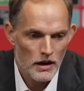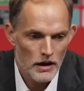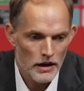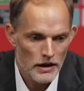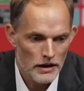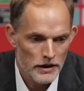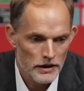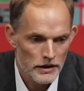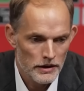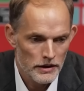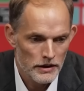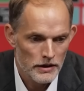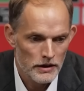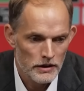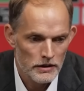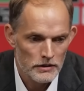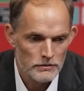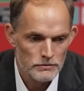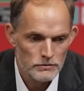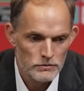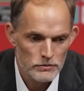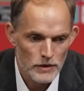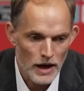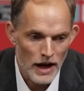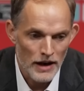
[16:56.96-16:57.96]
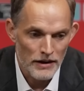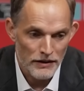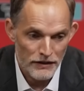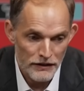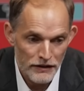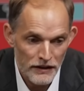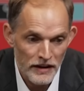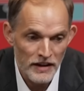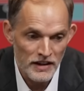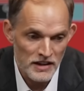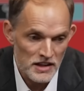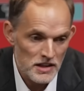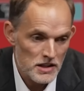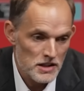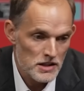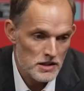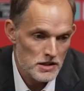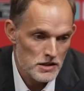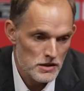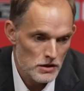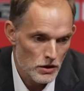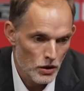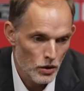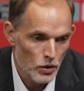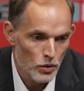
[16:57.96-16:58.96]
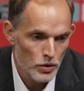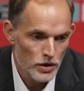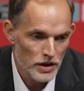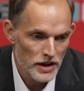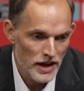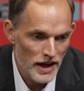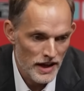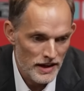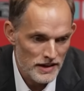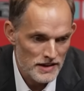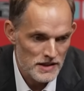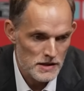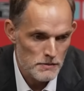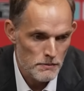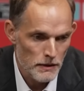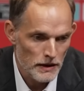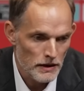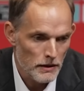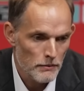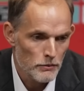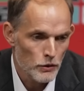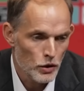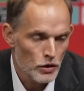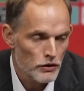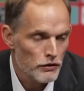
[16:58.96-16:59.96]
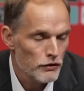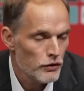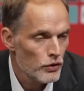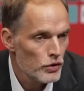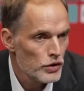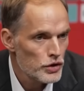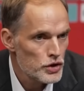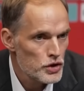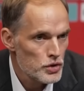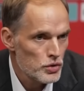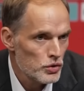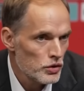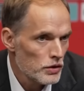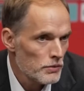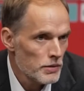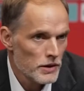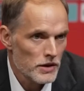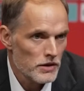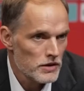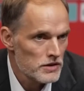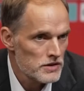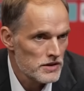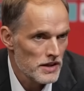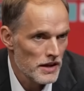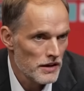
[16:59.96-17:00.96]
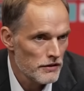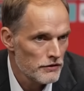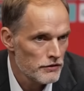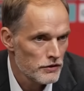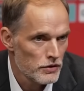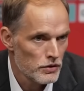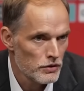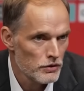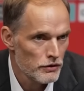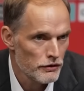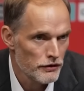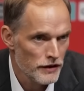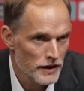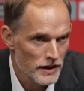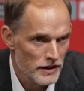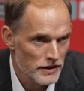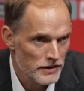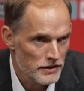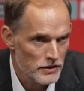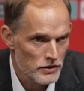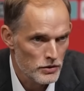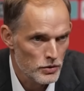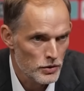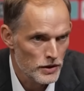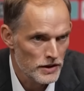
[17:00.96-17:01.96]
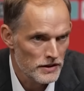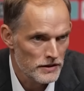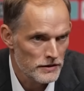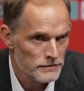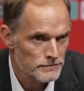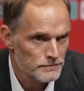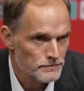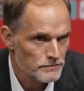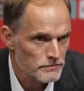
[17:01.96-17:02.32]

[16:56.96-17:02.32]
I um, I think so, yes, but I'm not fully sure because I have to feel into it.